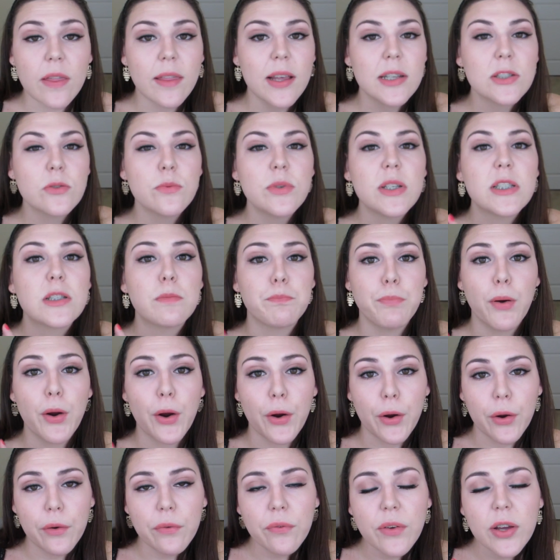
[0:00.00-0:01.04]
this one is
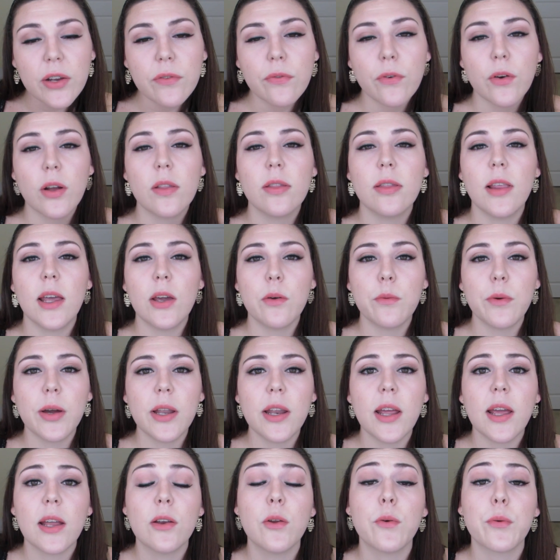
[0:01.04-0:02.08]
perfect for liquid
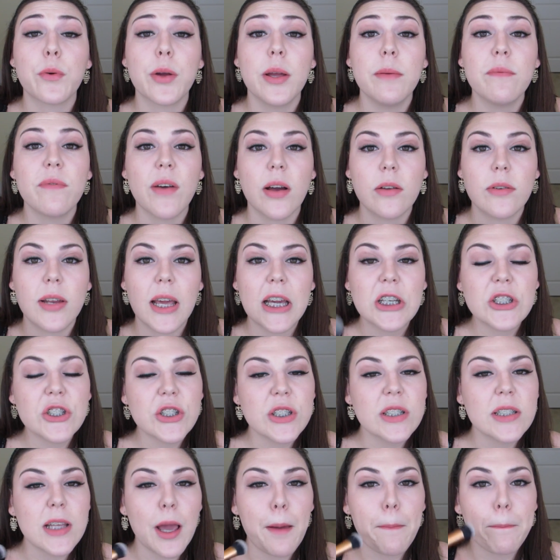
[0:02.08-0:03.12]
and cream
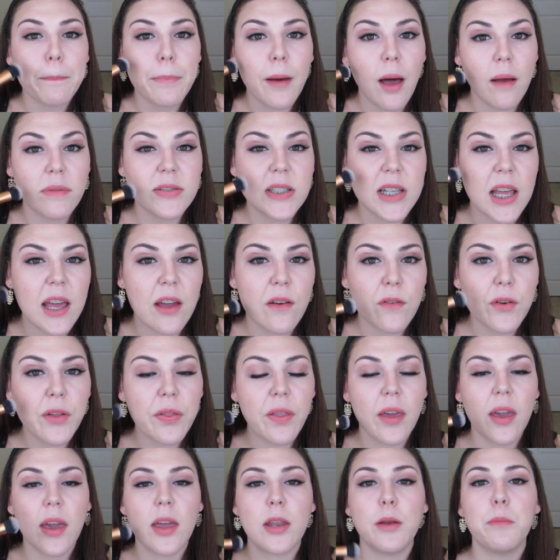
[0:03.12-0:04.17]
foundations. It buffs
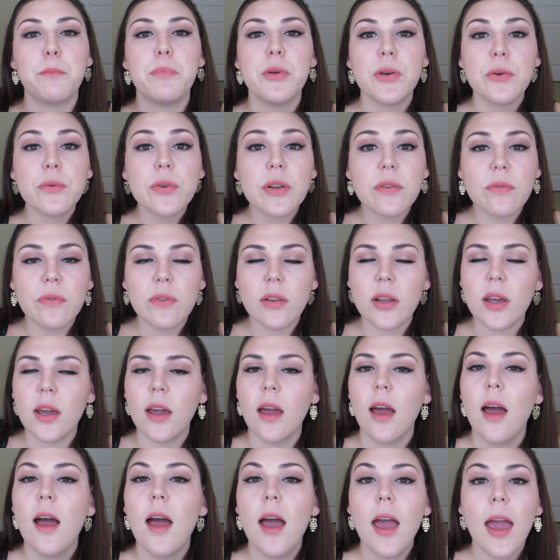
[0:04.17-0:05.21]
everything in
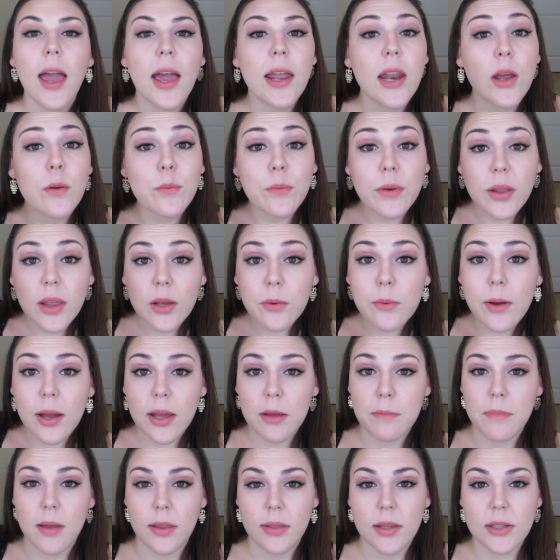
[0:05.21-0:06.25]
beautifully, and I really
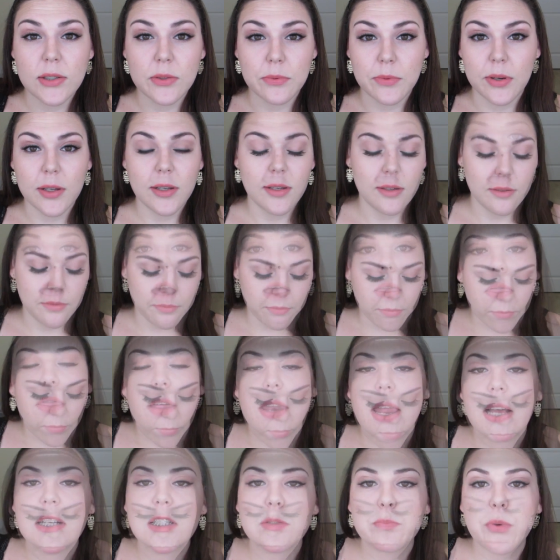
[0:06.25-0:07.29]
recommend this one. The
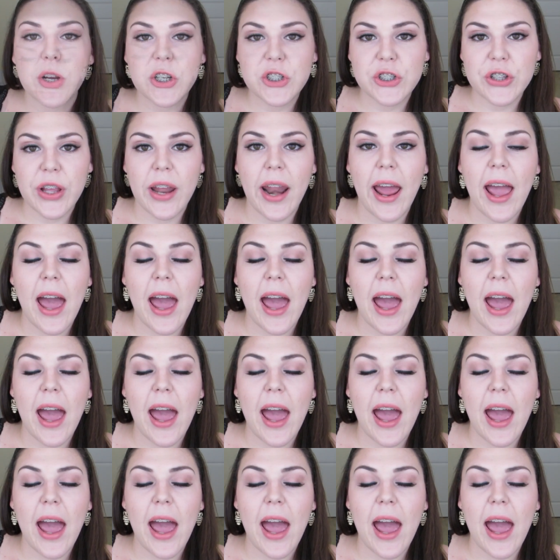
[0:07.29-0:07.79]
next brush that I